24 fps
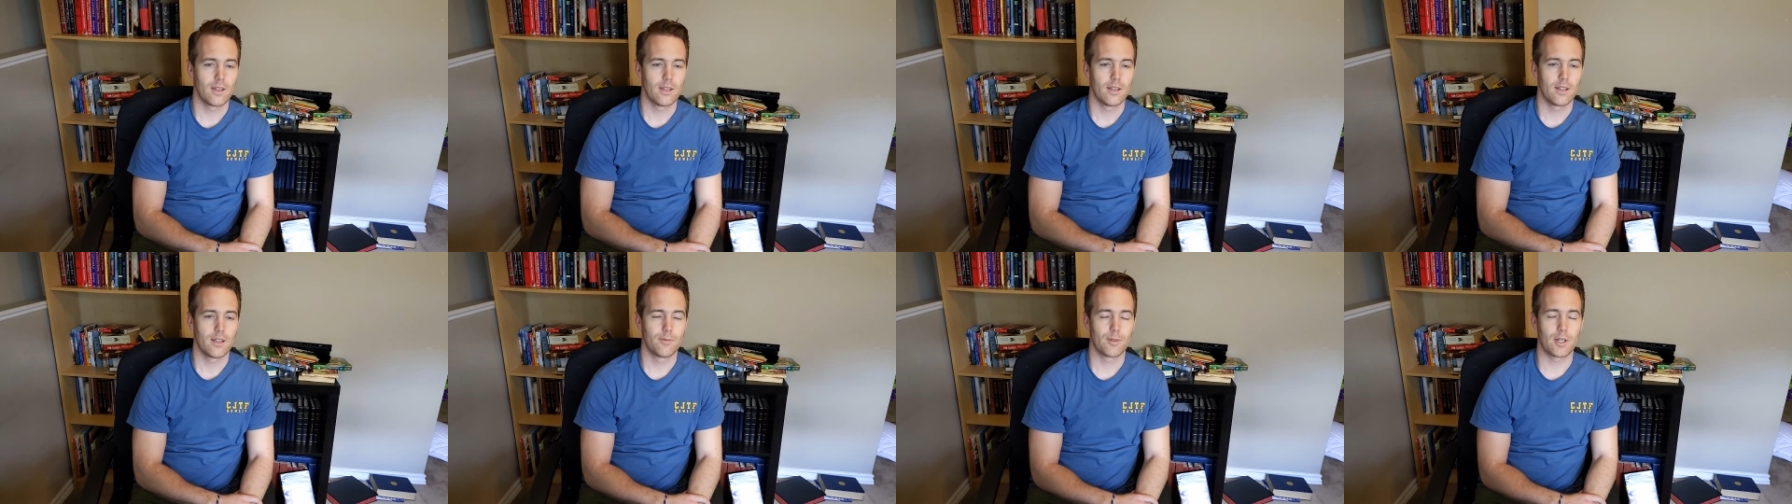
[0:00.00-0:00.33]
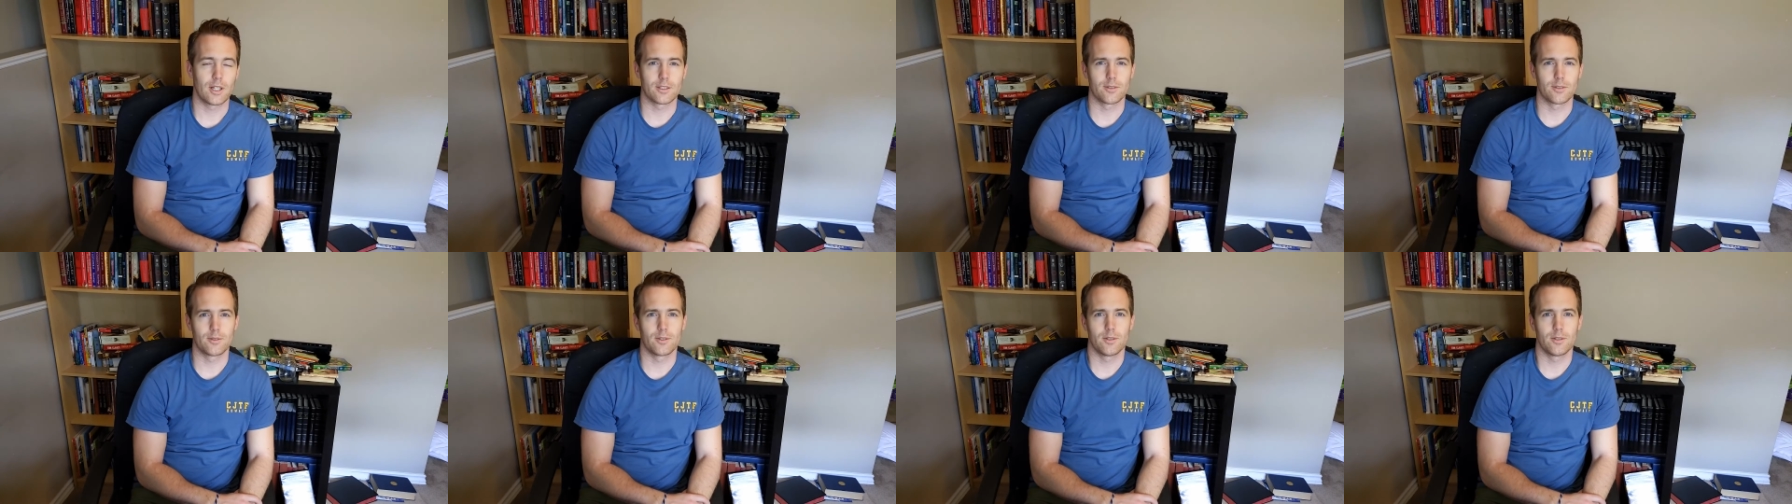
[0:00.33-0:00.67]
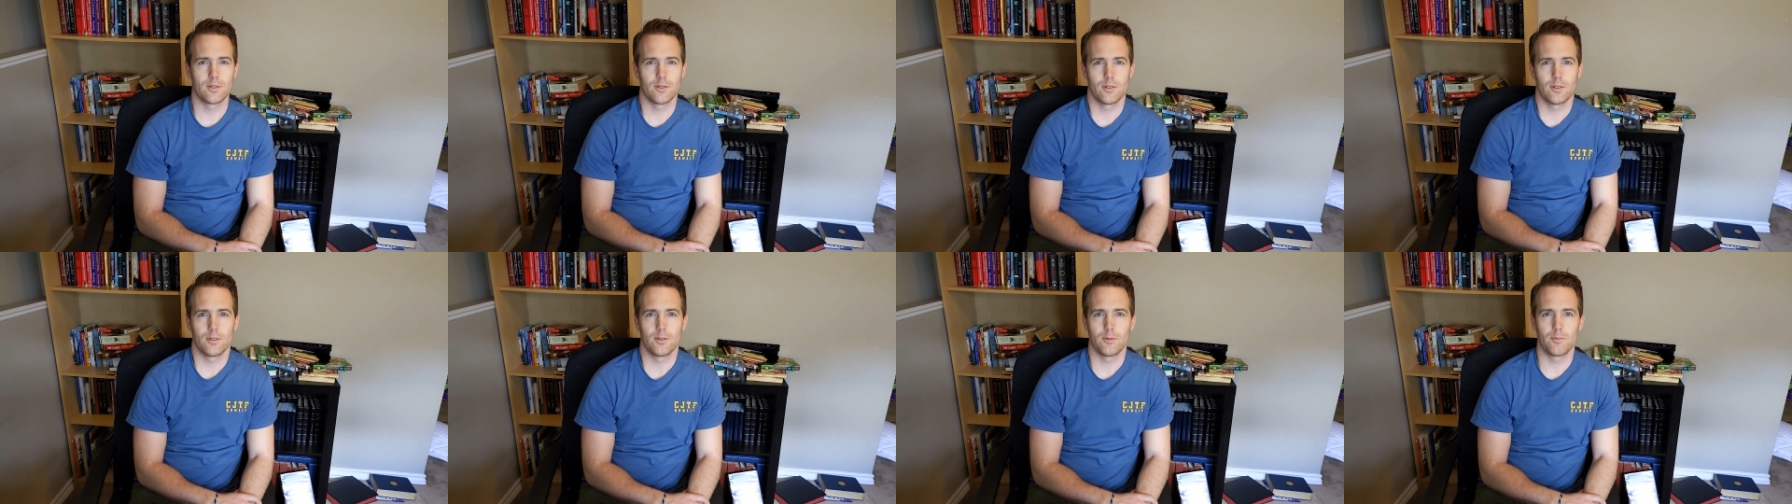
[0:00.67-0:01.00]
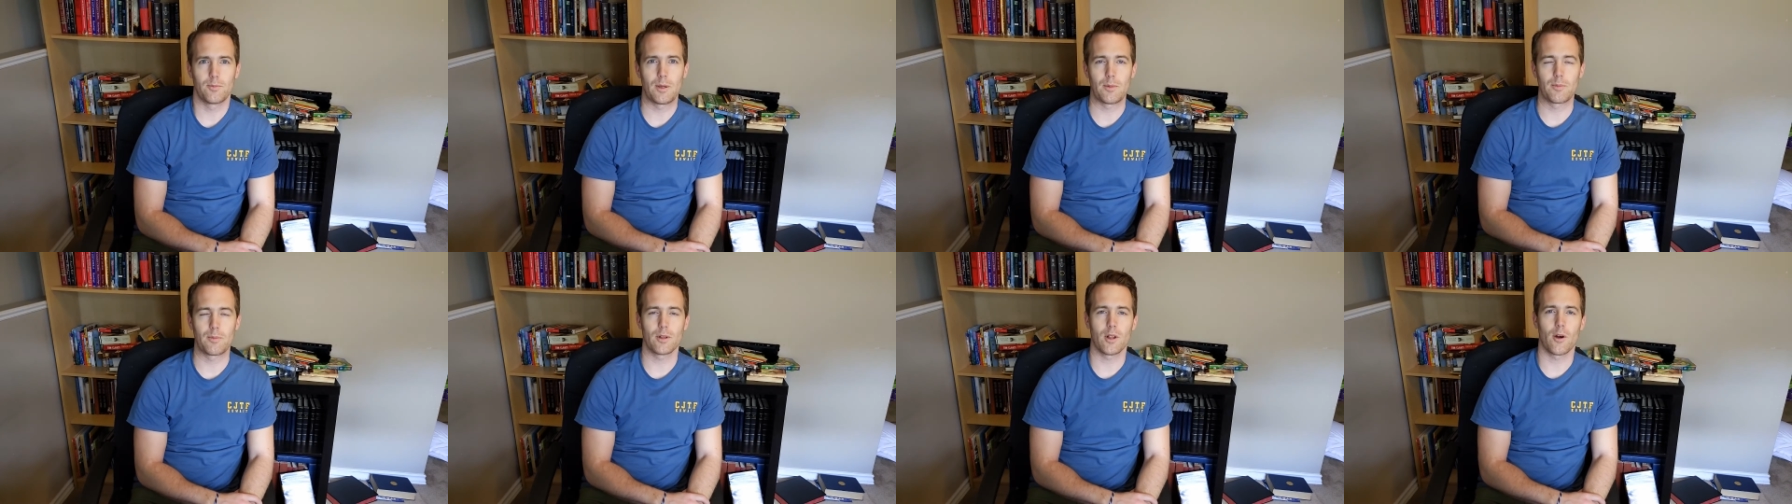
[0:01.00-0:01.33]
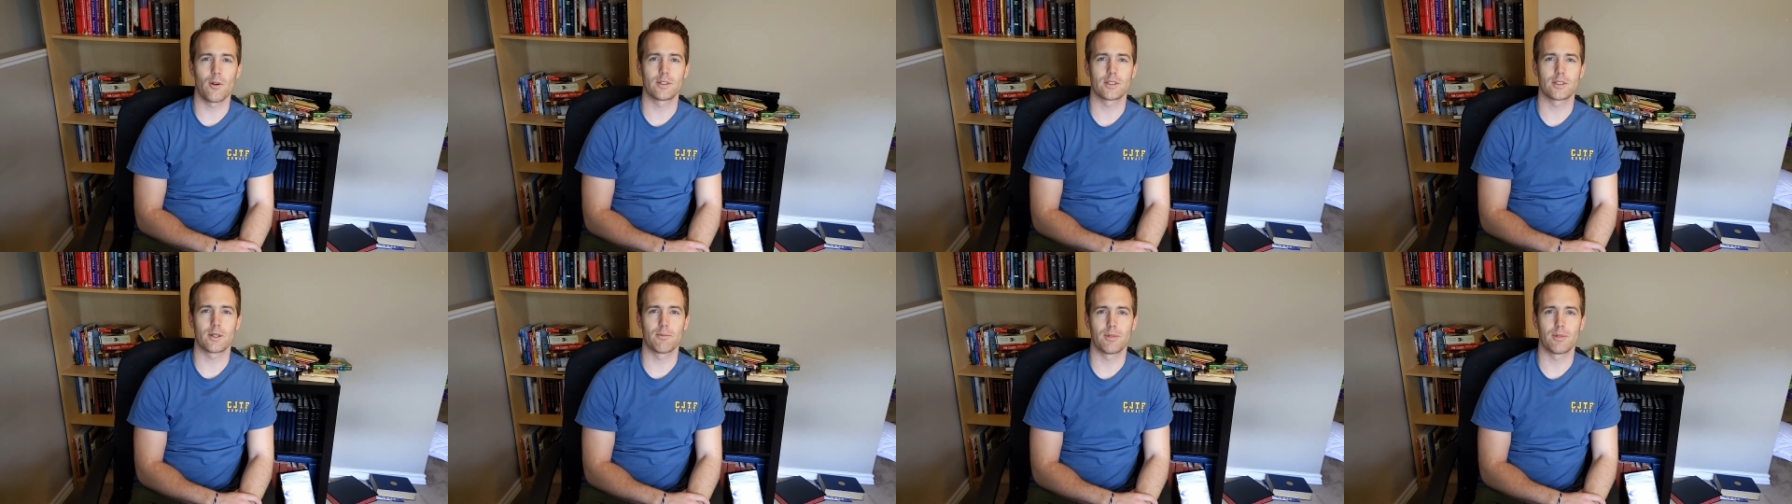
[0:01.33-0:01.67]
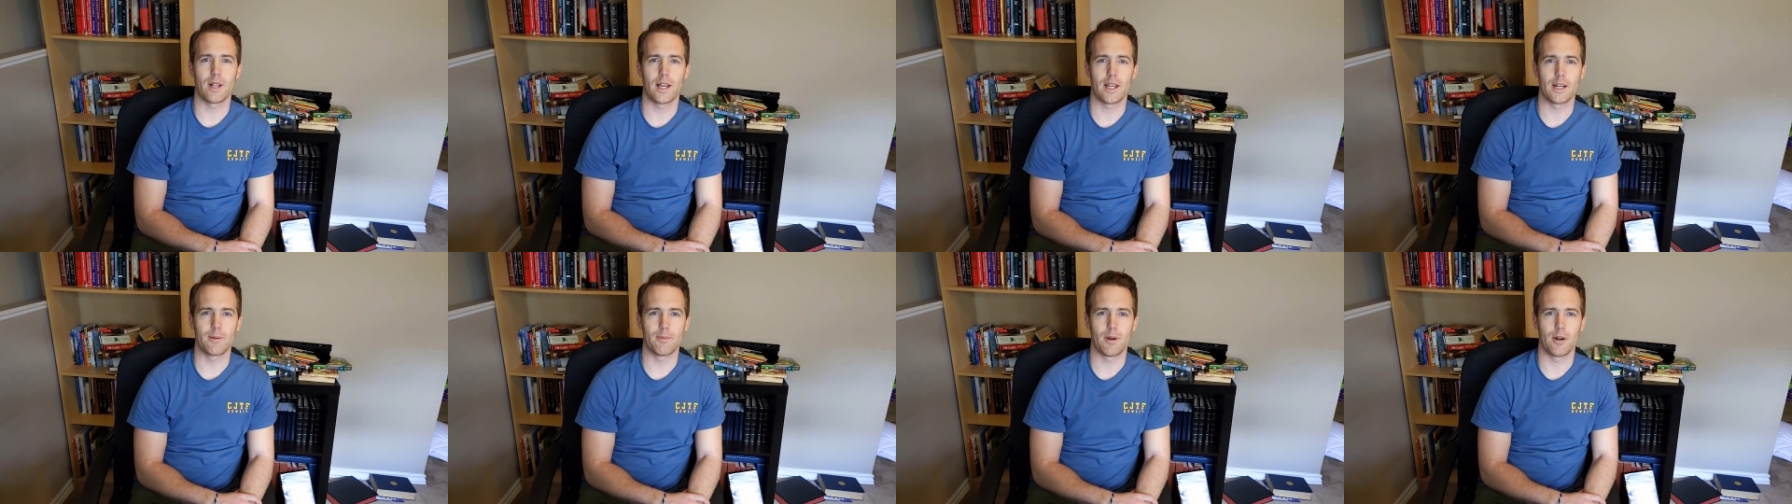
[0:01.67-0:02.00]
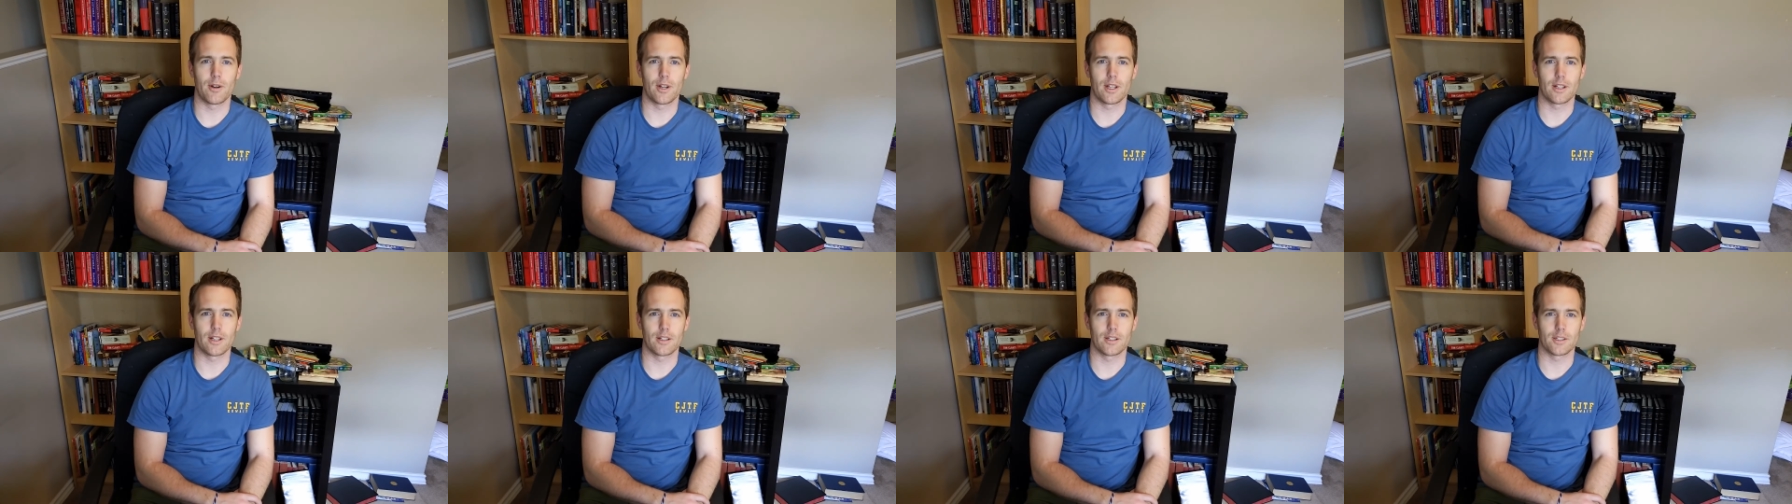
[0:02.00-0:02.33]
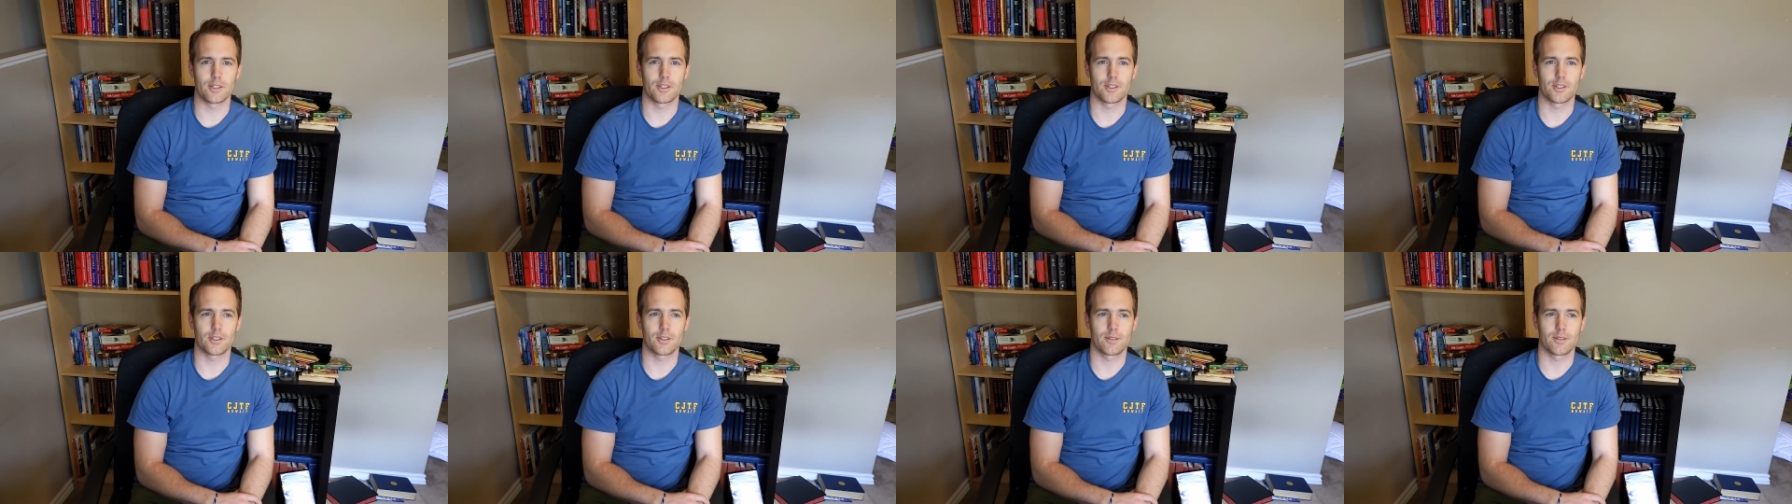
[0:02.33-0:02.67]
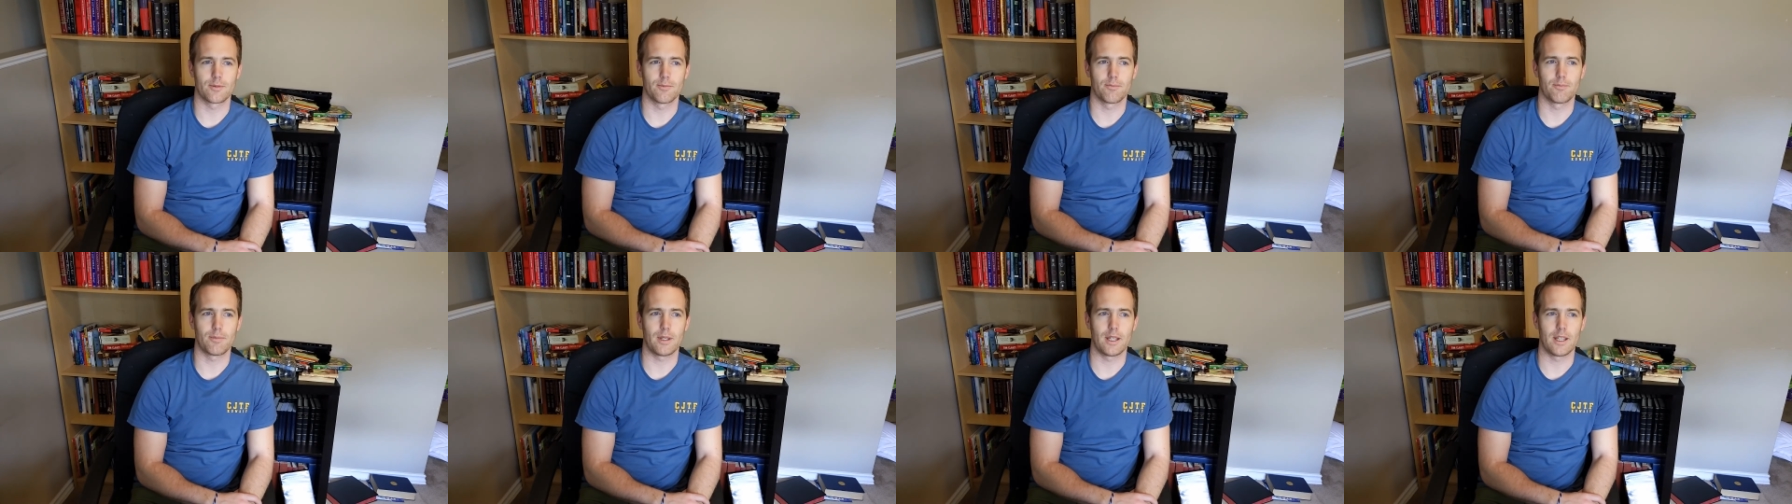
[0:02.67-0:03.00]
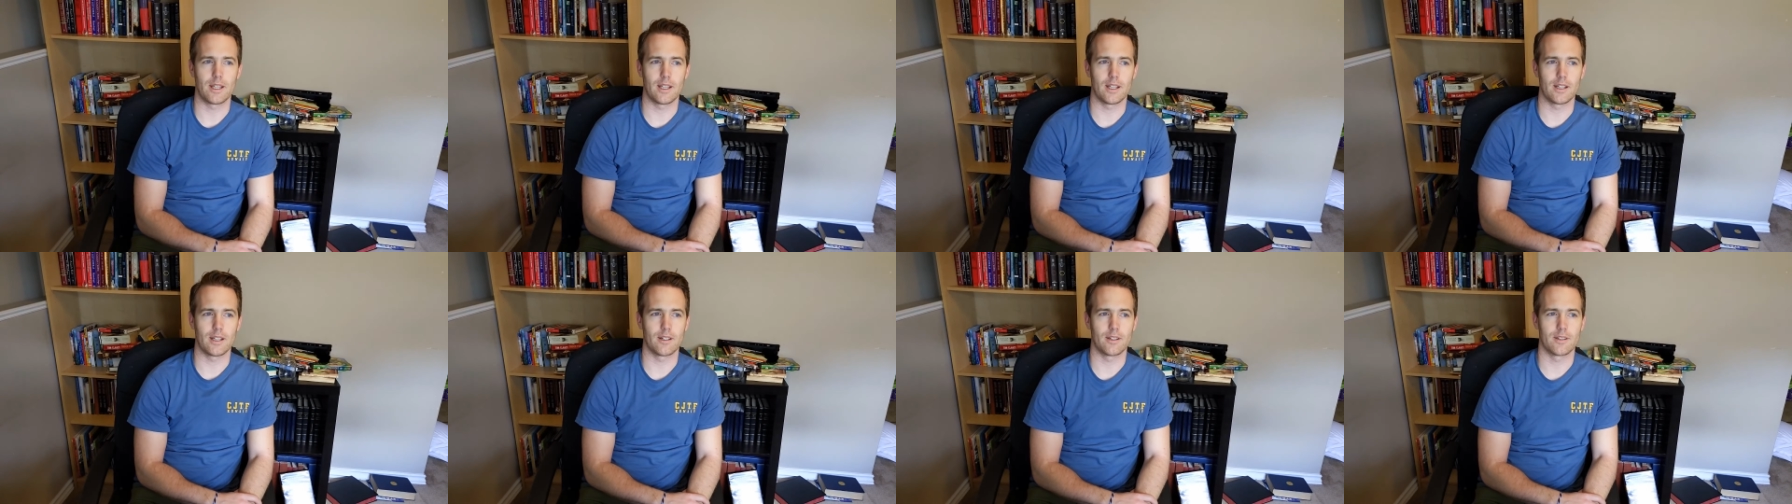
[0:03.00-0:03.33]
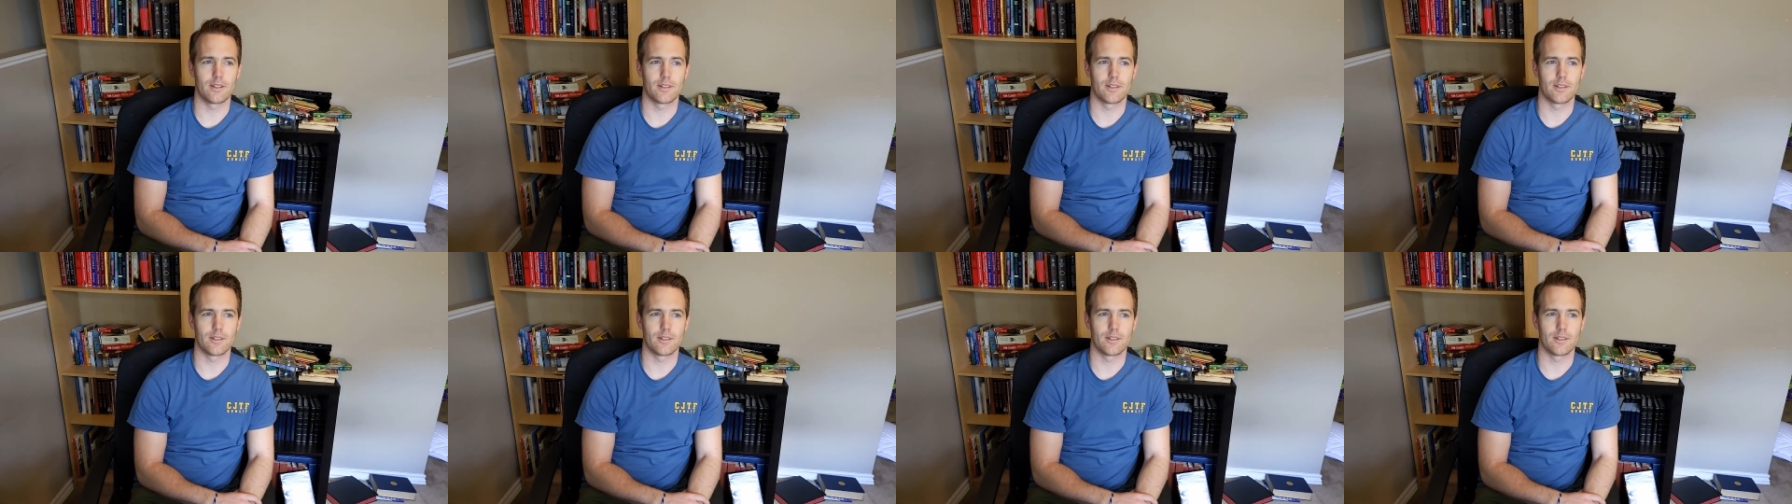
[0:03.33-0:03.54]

because people always complain about English being,